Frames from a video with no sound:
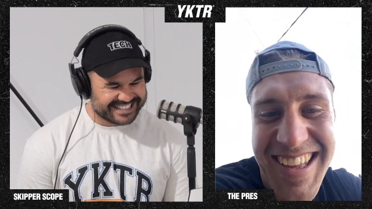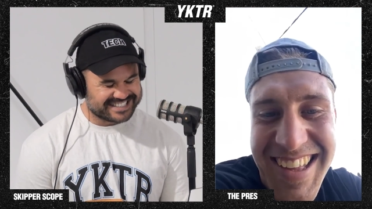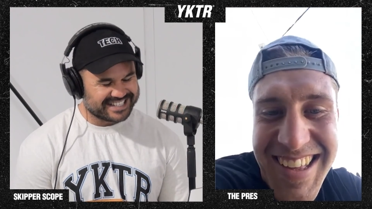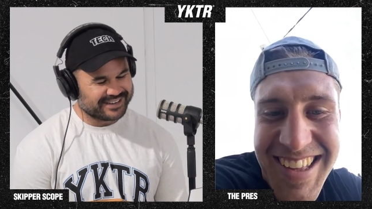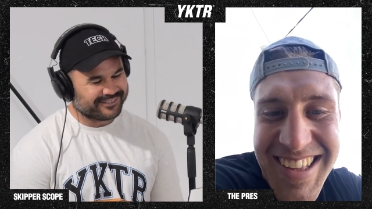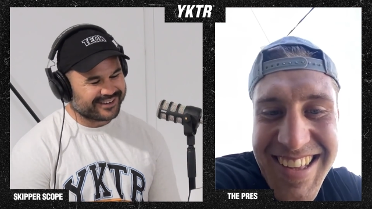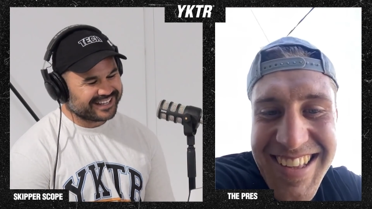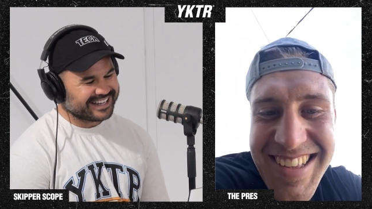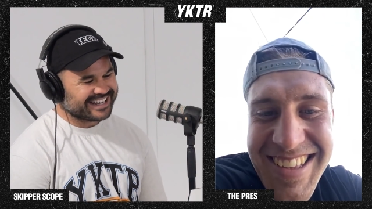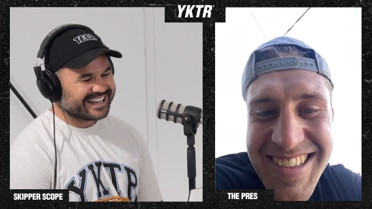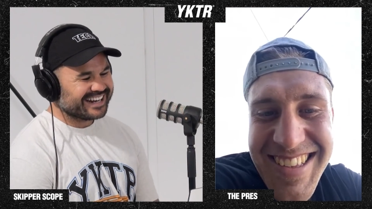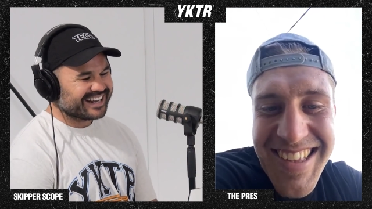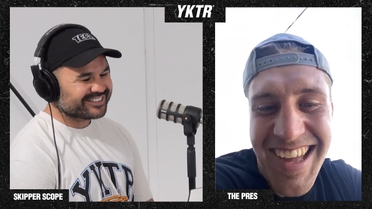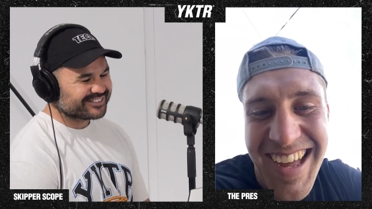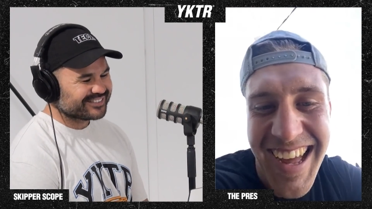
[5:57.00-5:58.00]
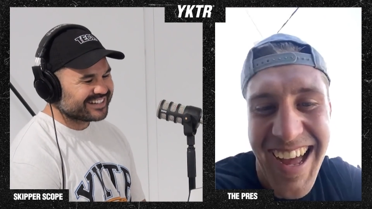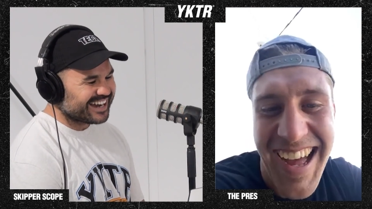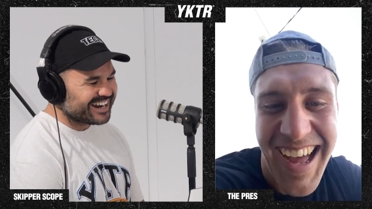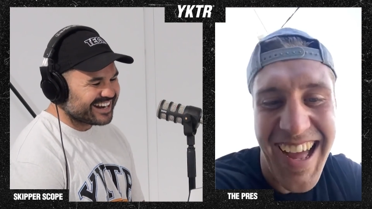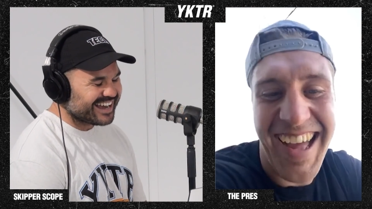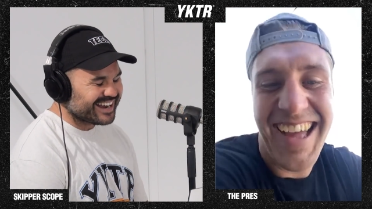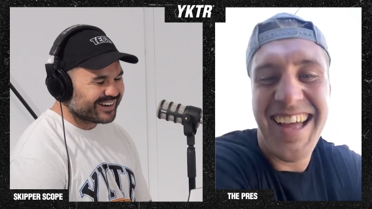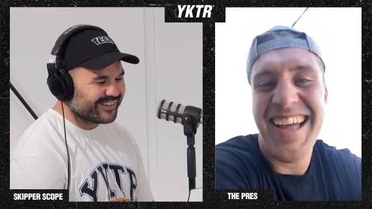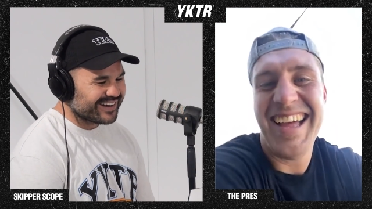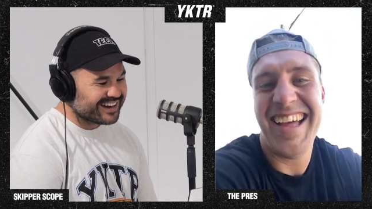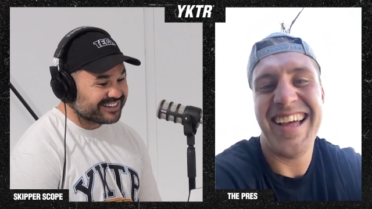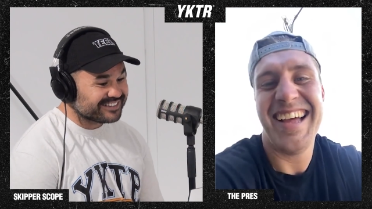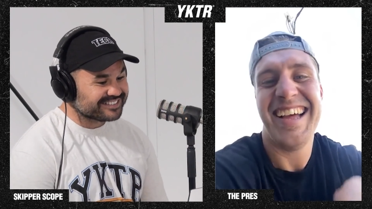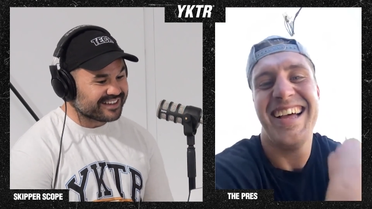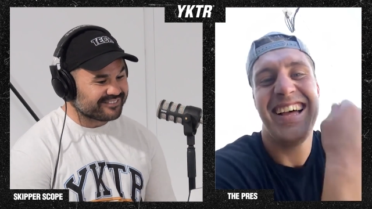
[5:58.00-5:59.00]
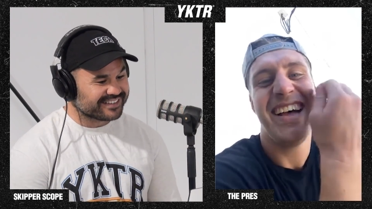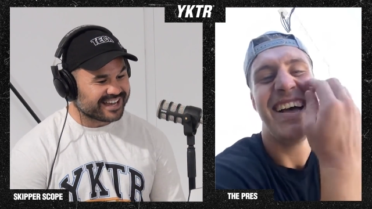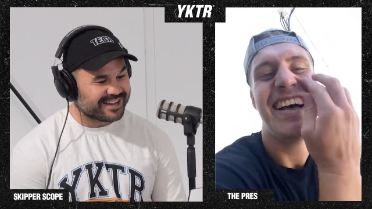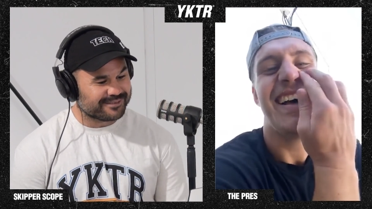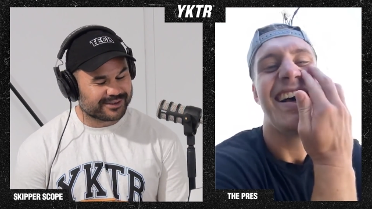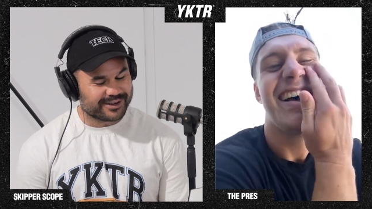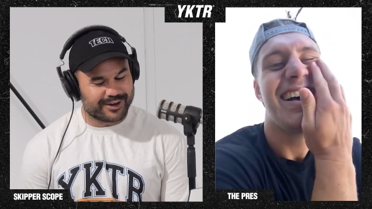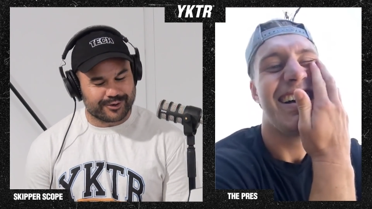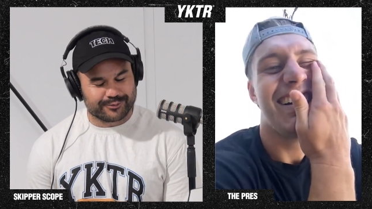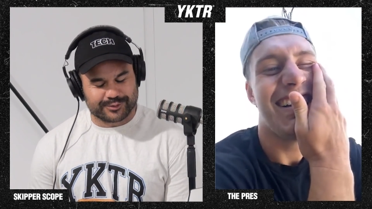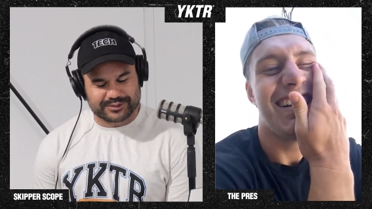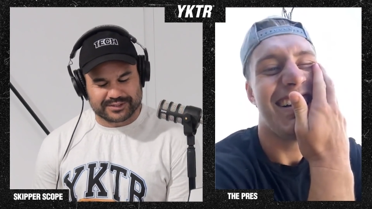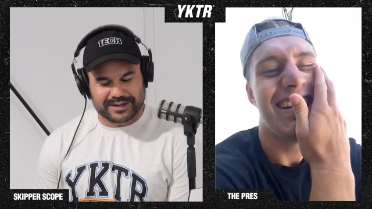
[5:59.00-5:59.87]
Speaker 1: see if we can get you an extra day to hang around and just have a game of golf or